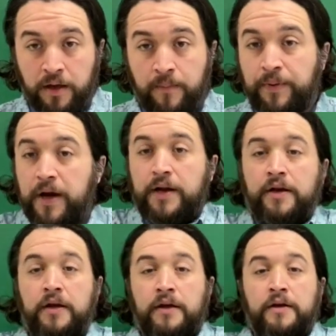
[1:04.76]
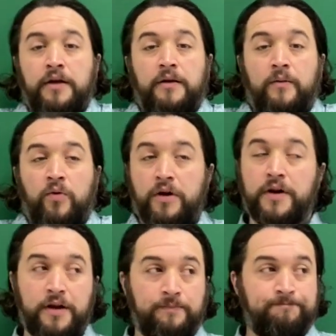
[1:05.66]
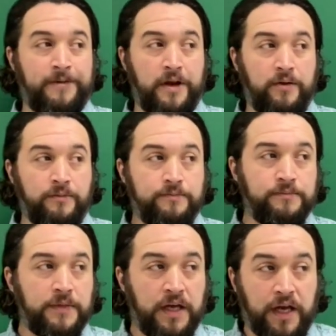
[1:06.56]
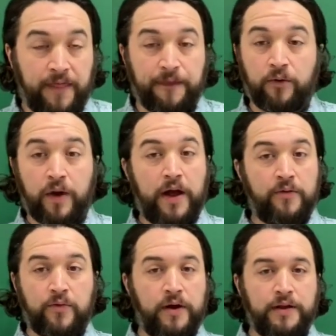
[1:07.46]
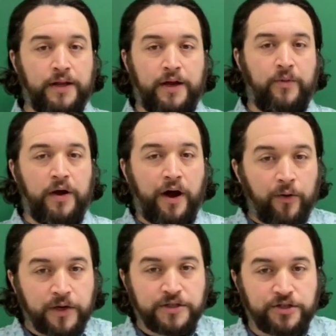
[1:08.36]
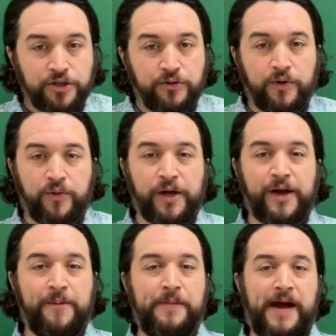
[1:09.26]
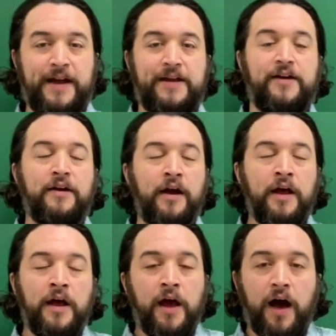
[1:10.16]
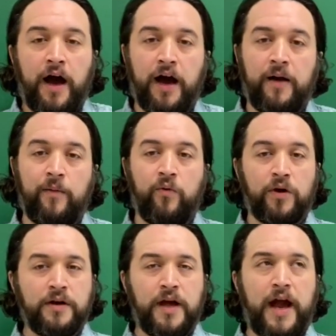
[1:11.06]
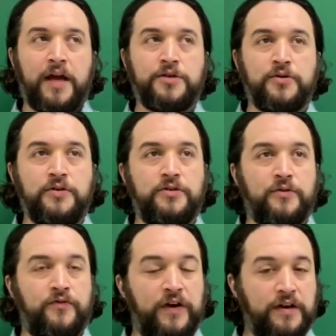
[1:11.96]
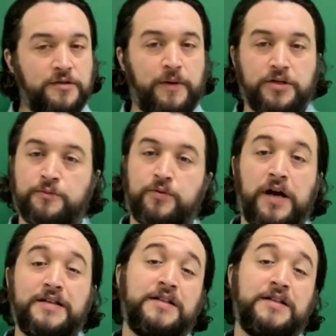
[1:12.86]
But we're gonna, hit the ground running like we always do when we come back here. And we're gonna actually do a very special project.